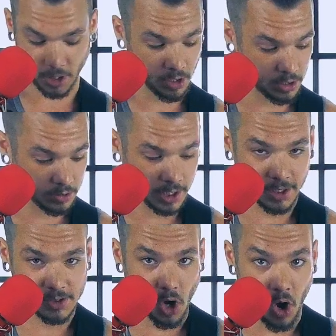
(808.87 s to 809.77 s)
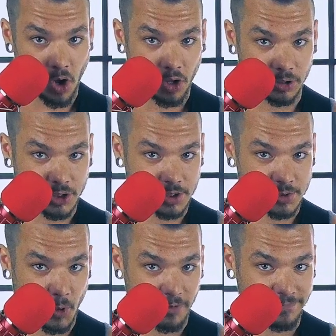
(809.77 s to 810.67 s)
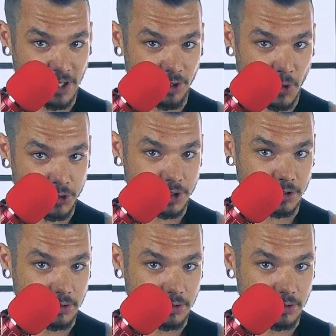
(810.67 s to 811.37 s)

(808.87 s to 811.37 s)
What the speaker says: all, okay? It's all just small finger motion.